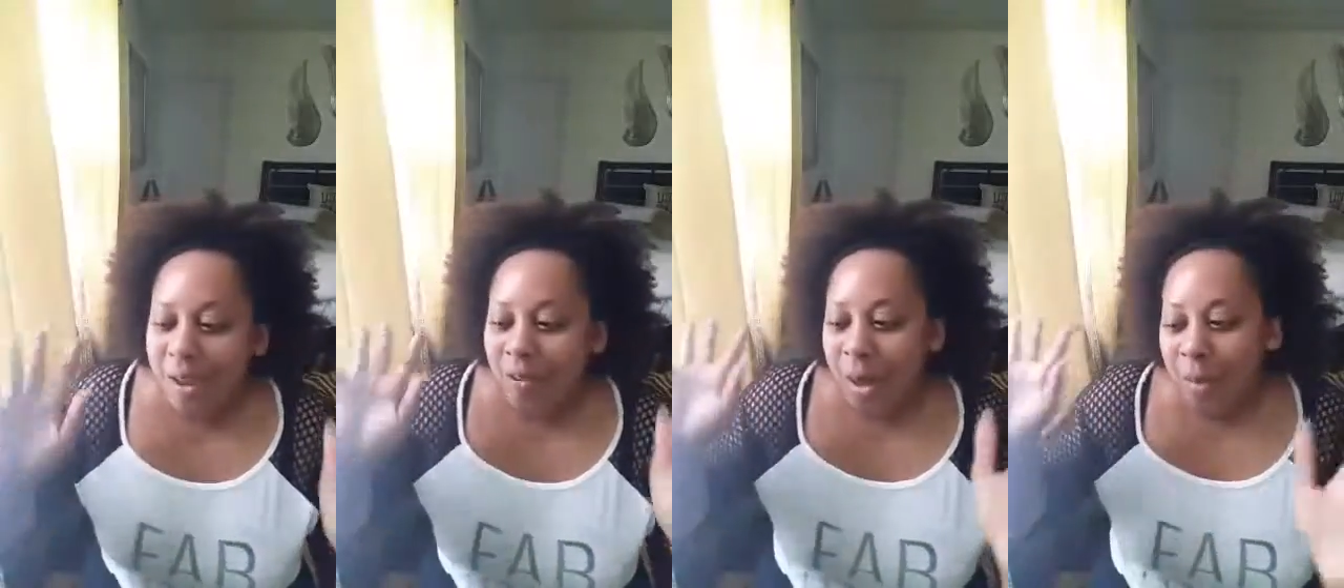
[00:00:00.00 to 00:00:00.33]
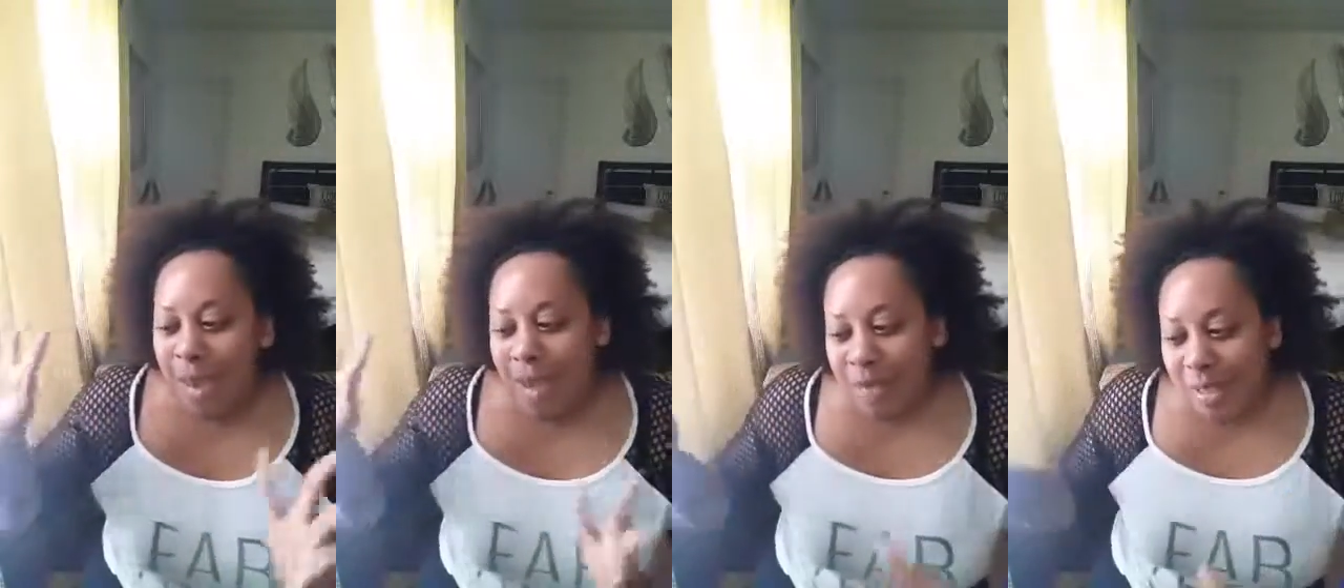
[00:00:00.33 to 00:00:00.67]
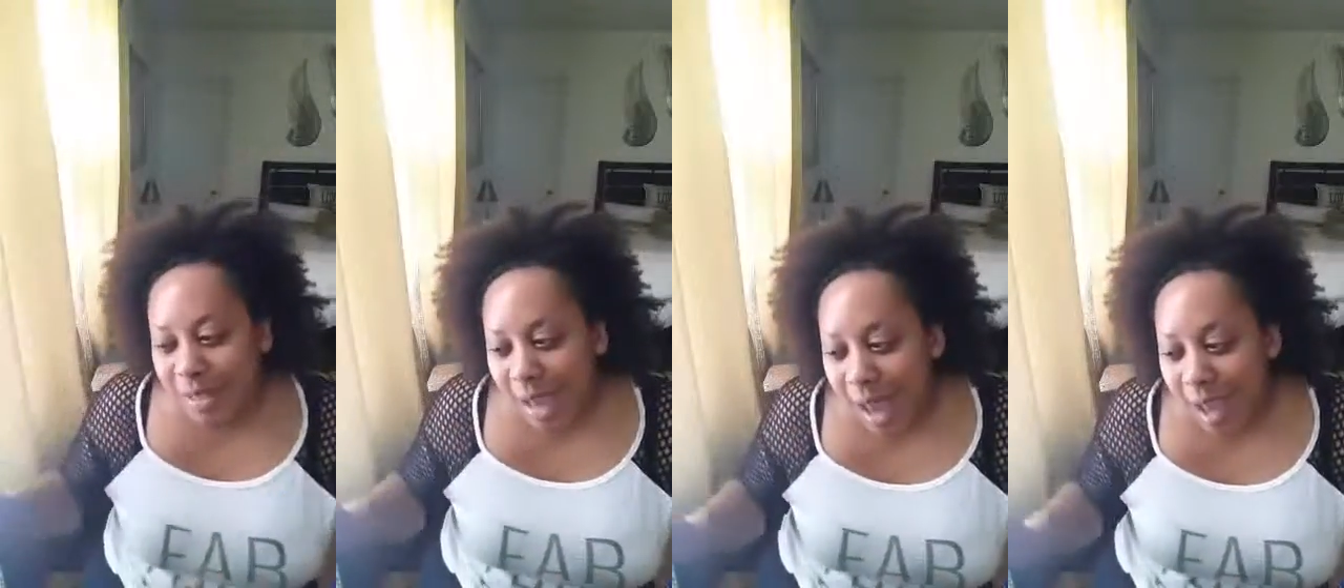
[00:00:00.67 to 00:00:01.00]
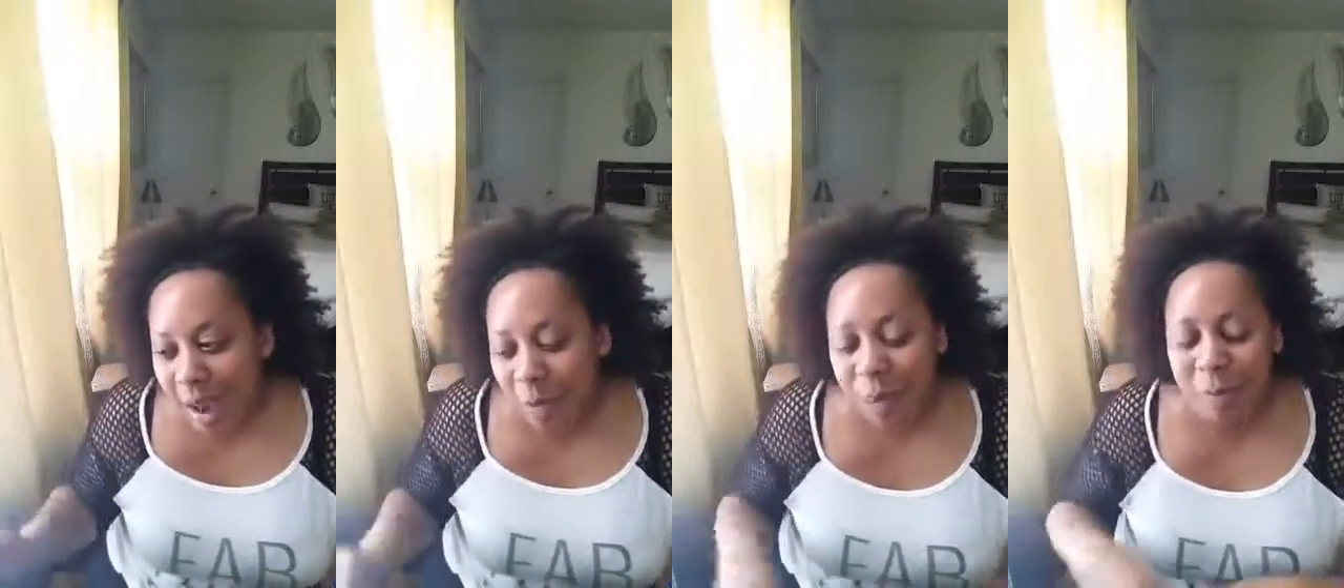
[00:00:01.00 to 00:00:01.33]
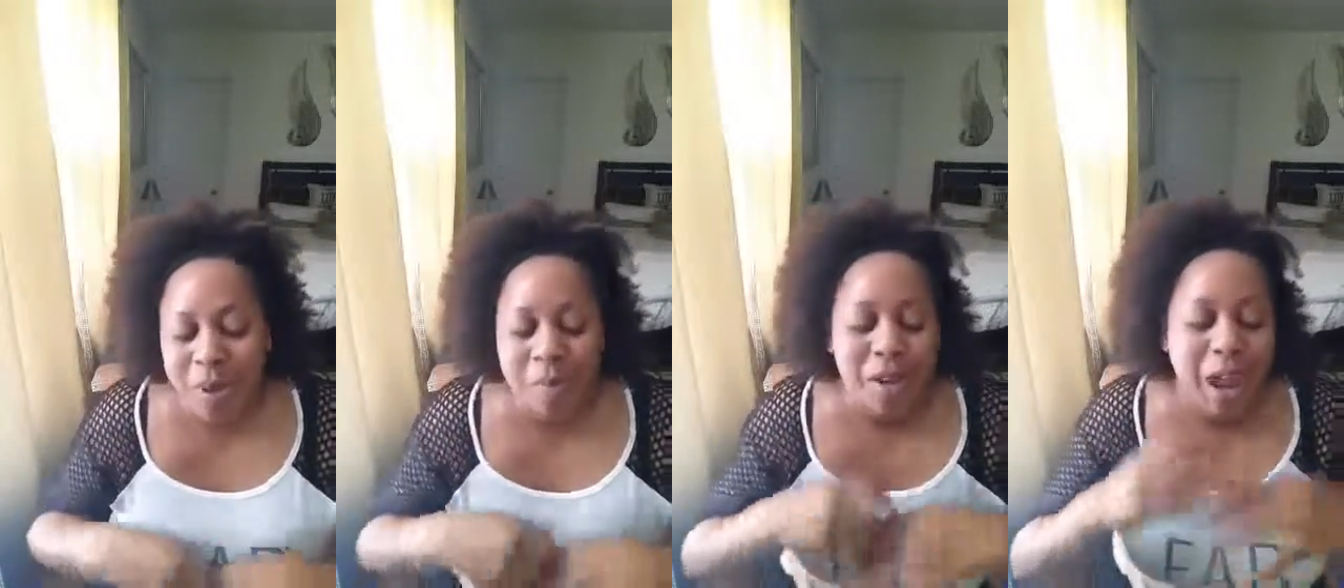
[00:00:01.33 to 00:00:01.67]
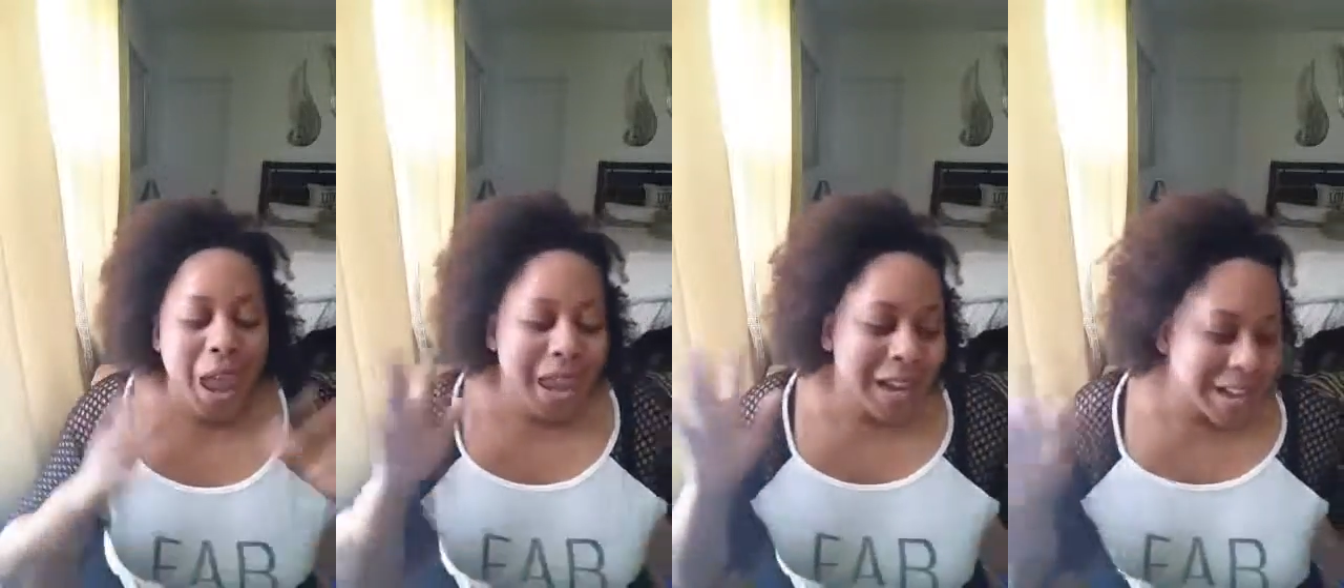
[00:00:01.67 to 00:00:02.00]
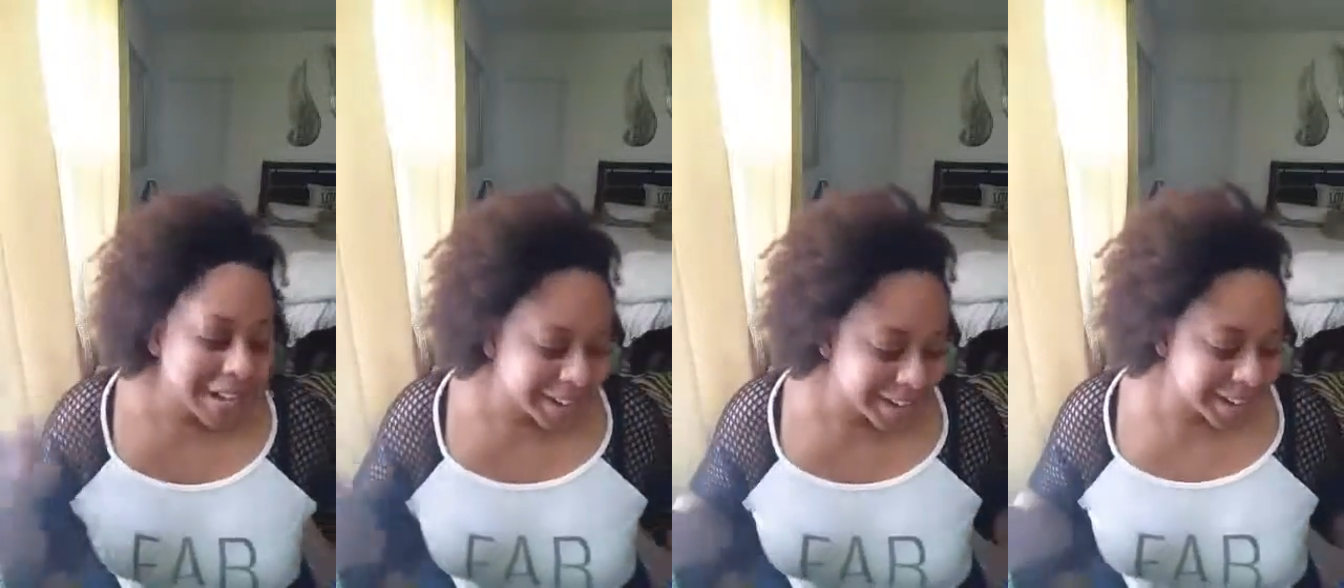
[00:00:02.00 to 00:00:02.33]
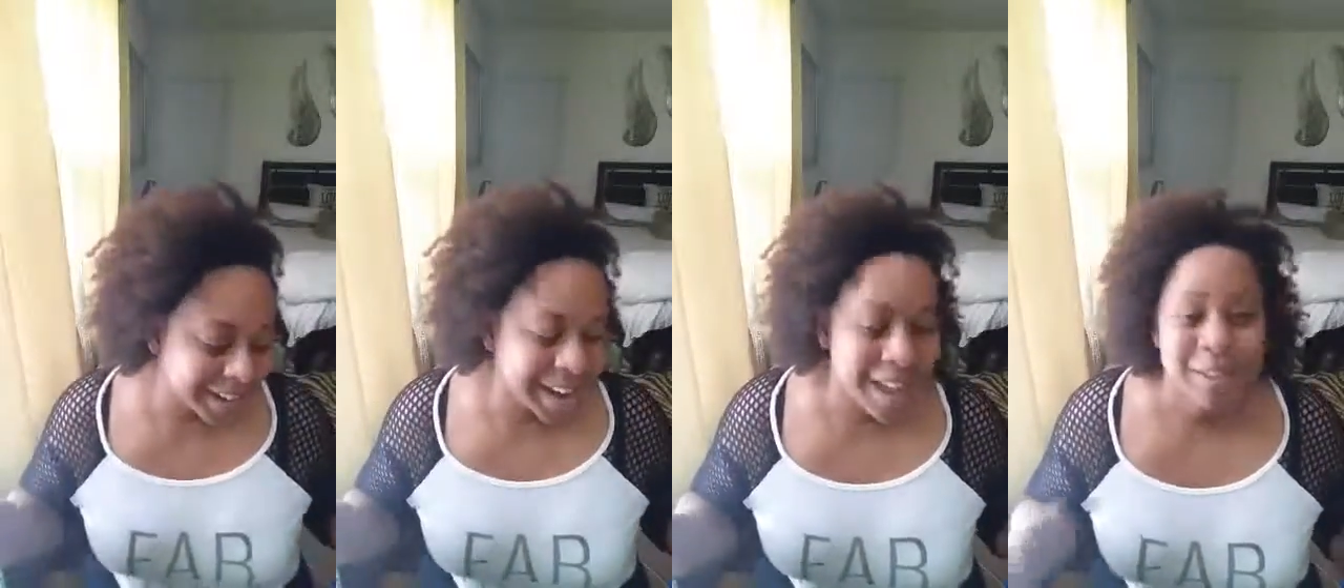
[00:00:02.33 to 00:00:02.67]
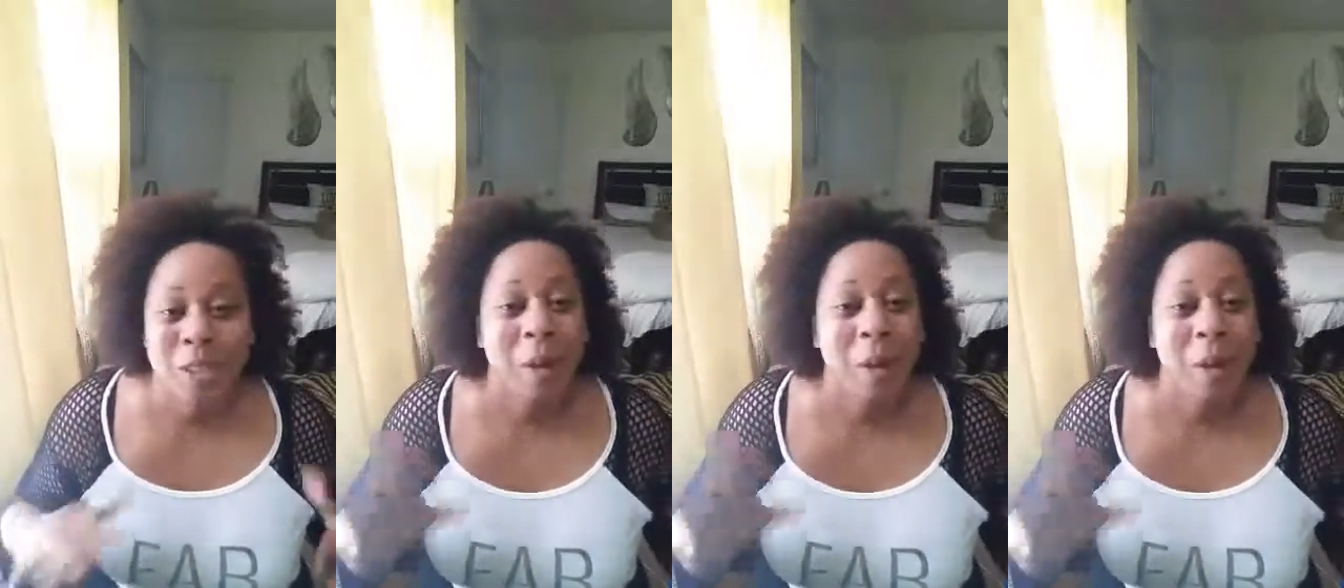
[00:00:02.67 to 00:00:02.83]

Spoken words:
And if I make a mistake, I want to be able to edit it and cut it out.